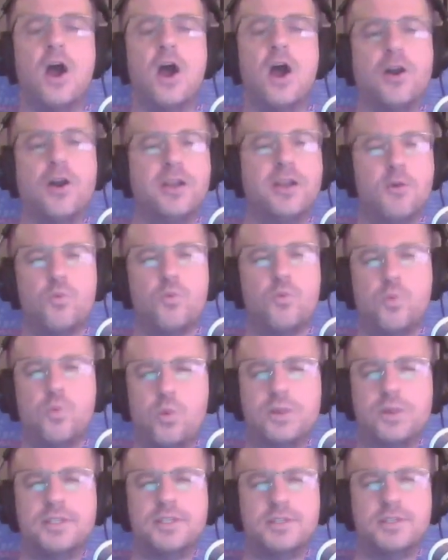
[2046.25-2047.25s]
Arya
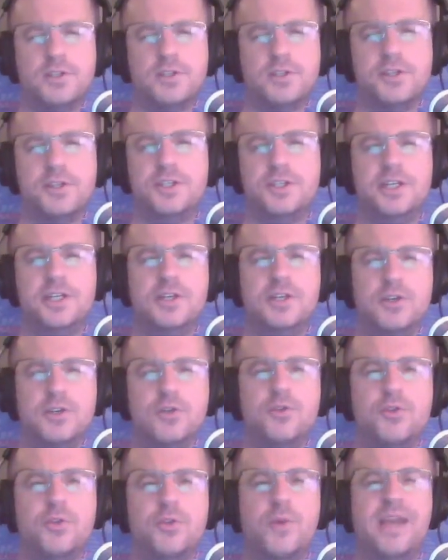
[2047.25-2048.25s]
wasn't certain she
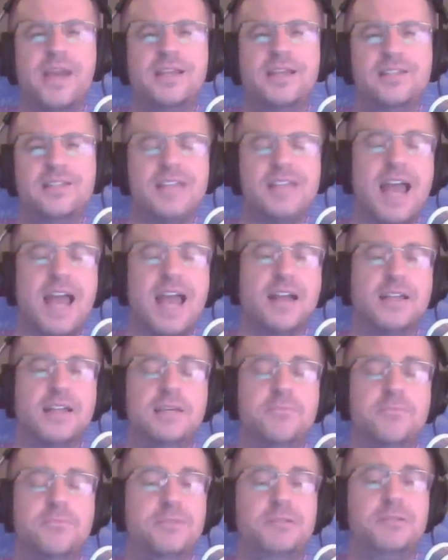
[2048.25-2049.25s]
knew the way
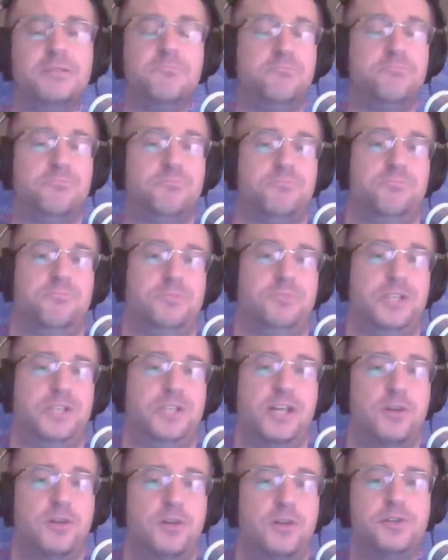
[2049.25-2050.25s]
exactly, but she
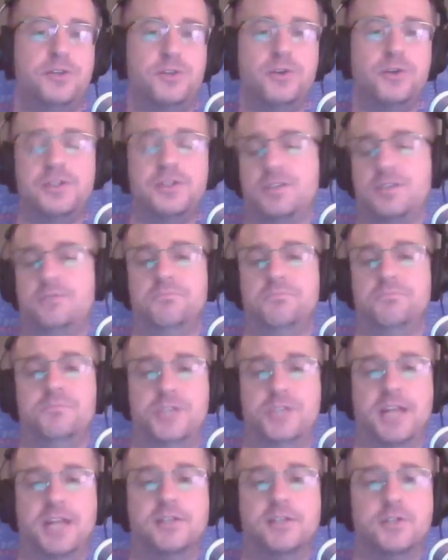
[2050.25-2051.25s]
had no other choice.
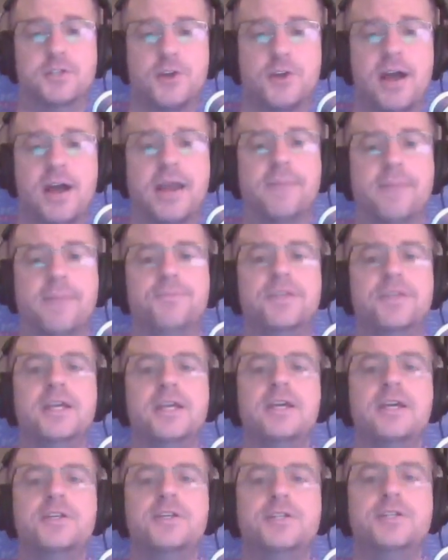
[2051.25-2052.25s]
She had to try.
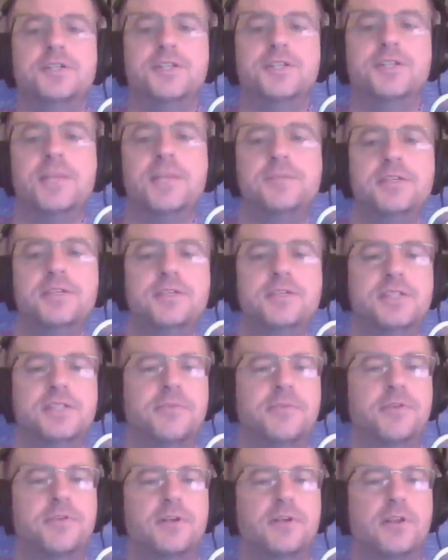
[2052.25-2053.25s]
She slips into some
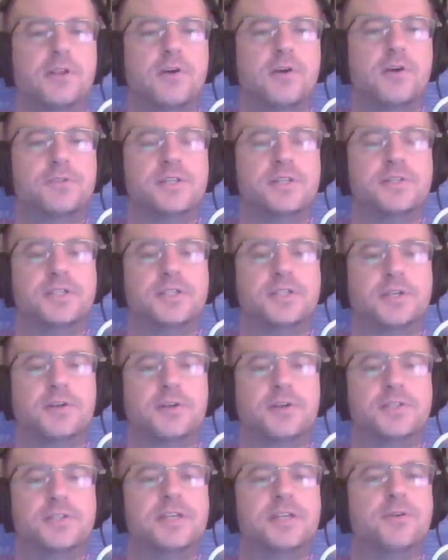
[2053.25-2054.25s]
of her clothes and
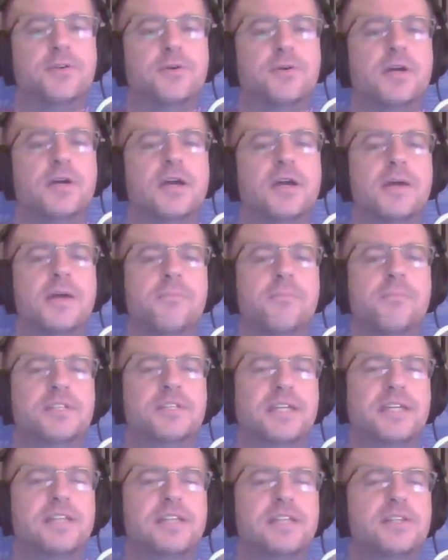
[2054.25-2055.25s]
secures Needle. But to
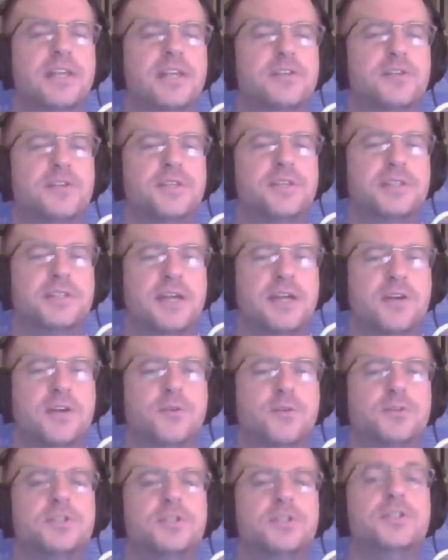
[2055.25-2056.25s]
get to the edge of the
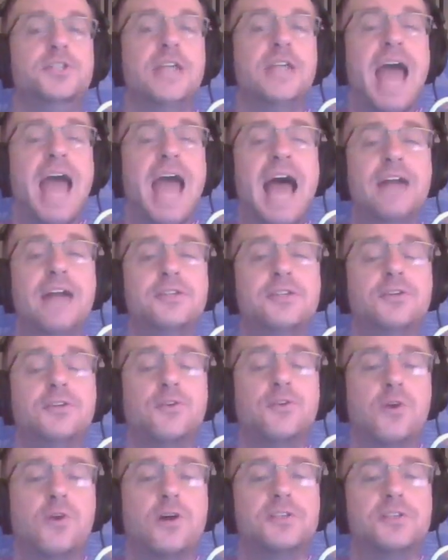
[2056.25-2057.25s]
tunnels, she had to
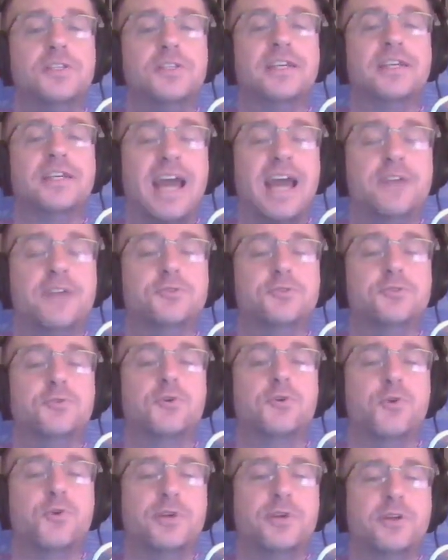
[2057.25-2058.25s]
cross the castle
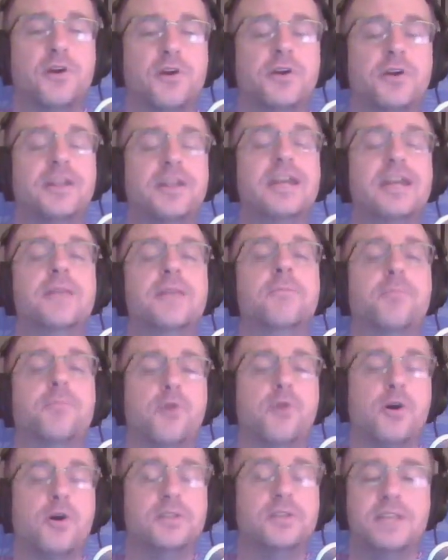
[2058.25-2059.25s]
courtyard in
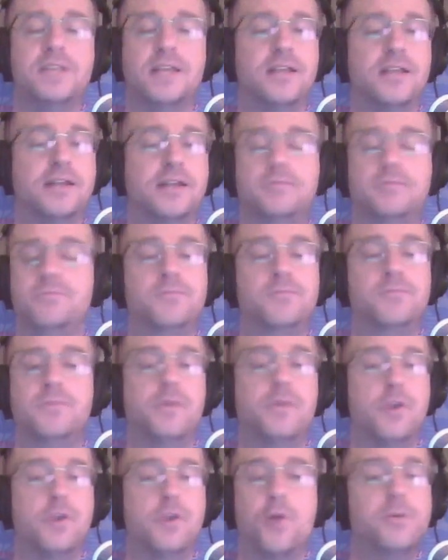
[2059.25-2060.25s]
broad daylight.
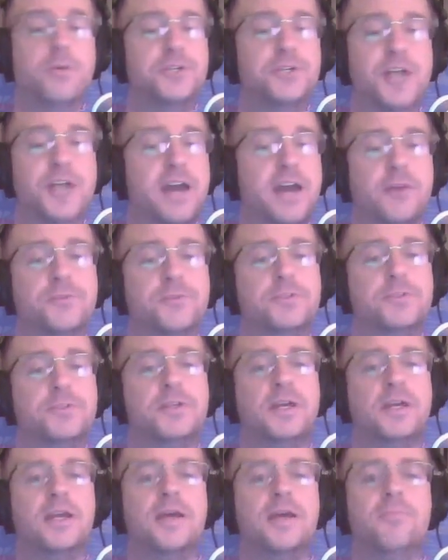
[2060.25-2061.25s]
No more shadows.
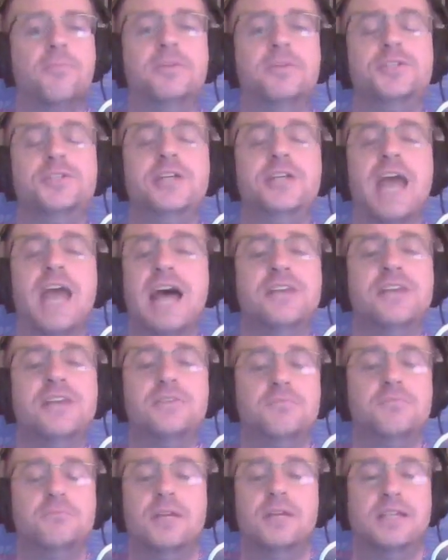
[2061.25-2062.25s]
But she
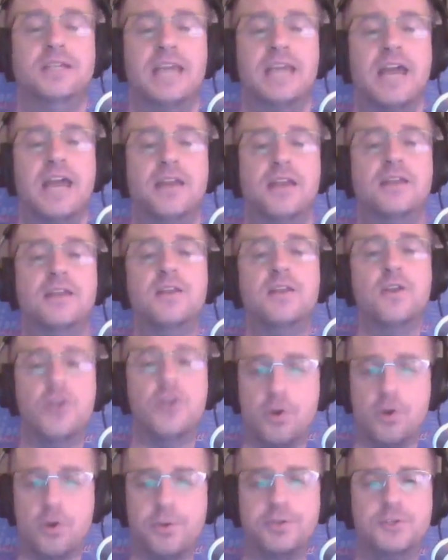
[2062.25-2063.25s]
has, again,
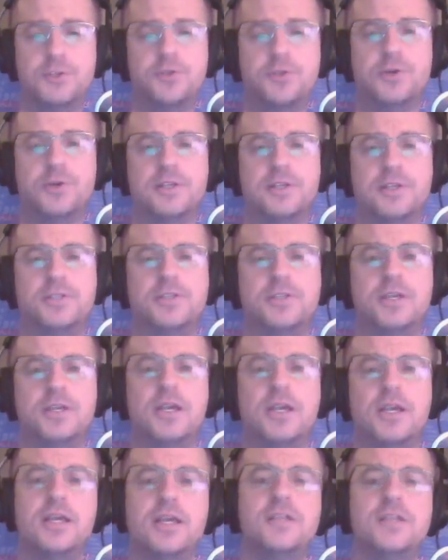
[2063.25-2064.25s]
no other choice.
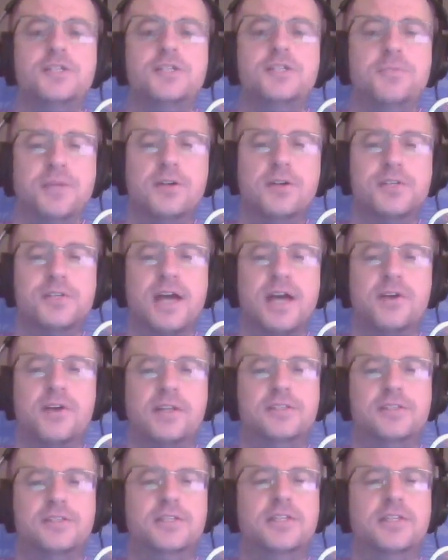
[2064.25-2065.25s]
She peers out
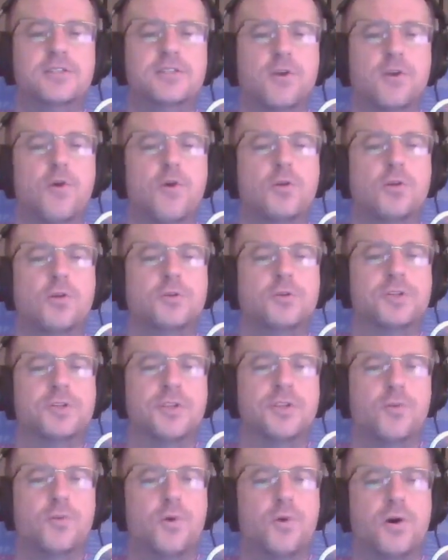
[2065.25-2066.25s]
and sees gold cloaks
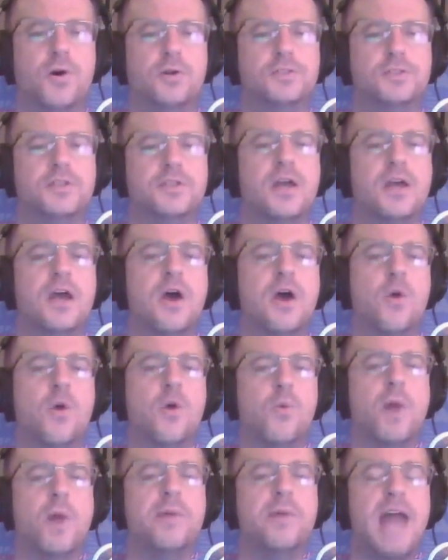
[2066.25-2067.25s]
on the walls.
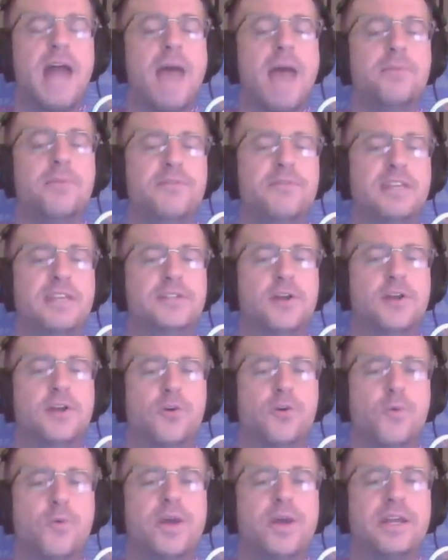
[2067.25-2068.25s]
What would happen if they saw
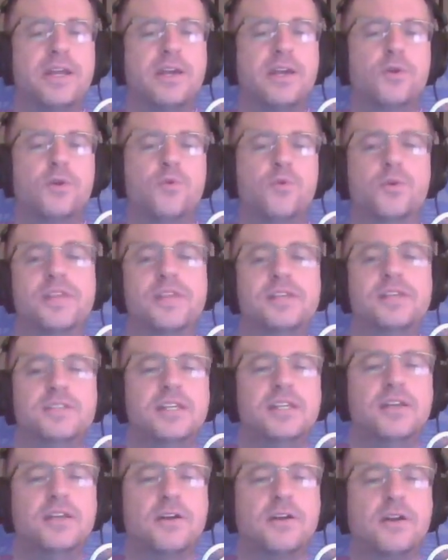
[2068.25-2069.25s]
her running? Would they
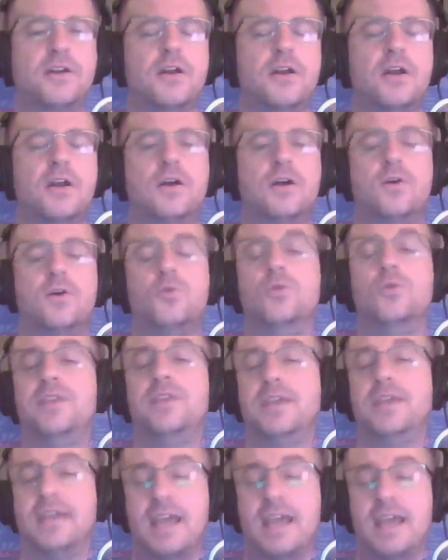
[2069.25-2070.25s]
see her? Would
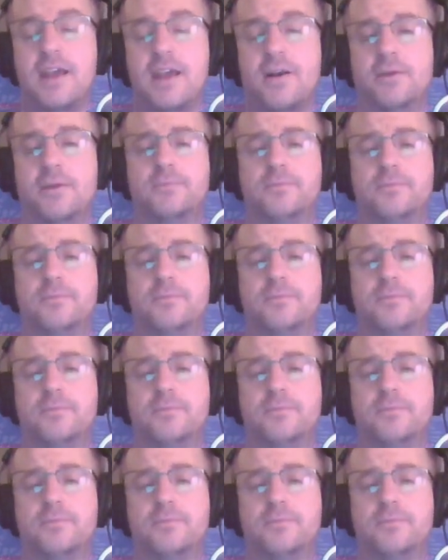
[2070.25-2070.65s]
they care?